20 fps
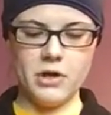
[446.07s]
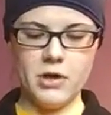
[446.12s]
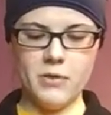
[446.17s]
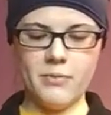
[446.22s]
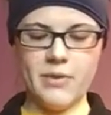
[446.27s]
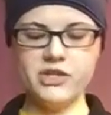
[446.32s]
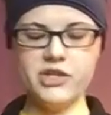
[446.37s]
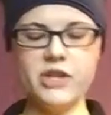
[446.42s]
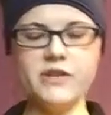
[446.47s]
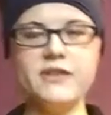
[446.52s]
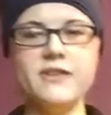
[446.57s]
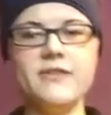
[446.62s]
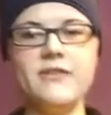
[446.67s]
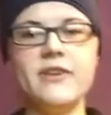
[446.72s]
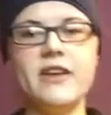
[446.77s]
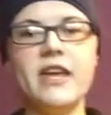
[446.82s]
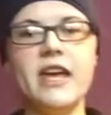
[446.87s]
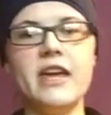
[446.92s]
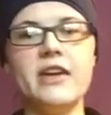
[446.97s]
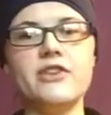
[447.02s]
My
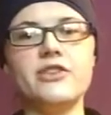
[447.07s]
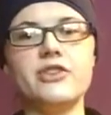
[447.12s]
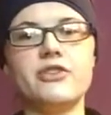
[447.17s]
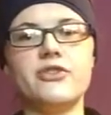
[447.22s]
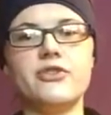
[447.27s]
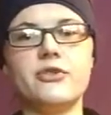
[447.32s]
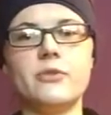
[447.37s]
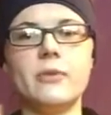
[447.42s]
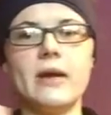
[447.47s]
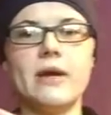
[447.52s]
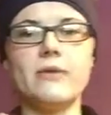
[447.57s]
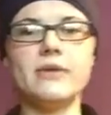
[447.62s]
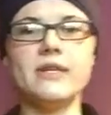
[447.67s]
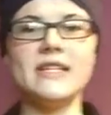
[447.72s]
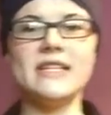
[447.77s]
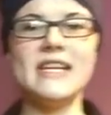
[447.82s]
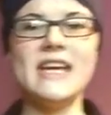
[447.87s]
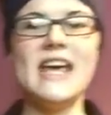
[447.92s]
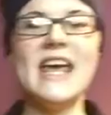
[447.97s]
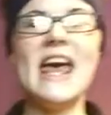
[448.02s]
justification
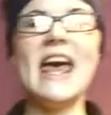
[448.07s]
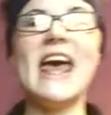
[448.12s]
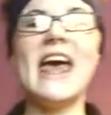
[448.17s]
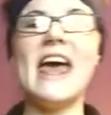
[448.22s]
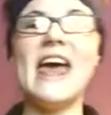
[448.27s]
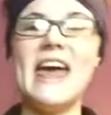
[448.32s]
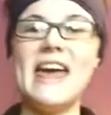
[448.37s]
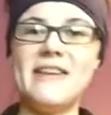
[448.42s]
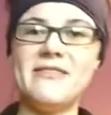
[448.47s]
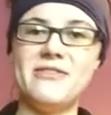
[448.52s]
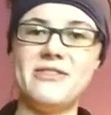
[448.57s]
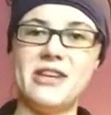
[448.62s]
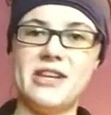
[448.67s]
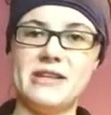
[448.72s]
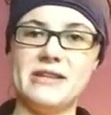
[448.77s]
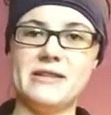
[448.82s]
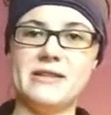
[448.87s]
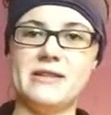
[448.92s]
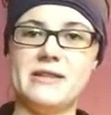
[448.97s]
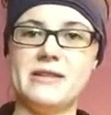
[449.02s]
surrounded
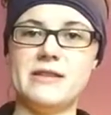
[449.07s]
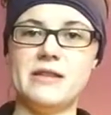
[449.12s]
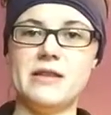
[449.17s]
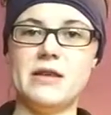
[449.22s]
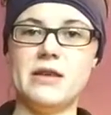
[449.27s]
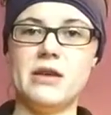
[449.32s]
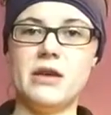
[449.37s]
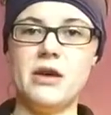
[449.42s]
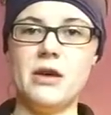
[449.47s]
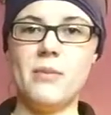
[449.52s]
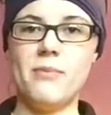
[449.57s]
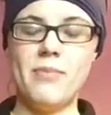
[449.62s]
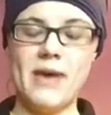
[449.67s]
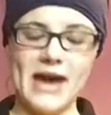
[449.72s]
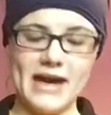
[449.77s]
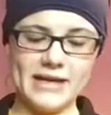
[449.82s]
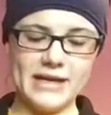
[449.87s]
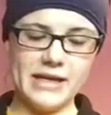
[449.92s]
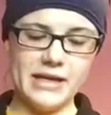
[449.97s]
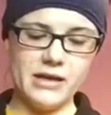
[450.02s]
evidence
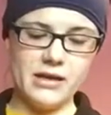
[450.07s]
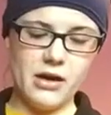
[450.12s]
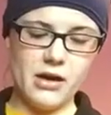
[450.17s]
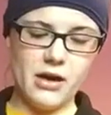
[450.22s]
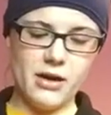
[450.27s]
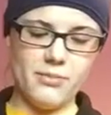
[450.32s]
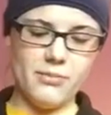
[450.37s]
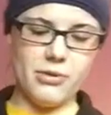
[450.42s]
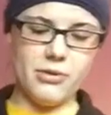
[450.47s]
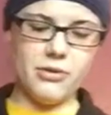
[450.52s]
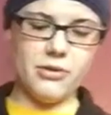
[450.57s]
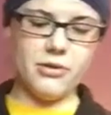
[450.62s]
backing up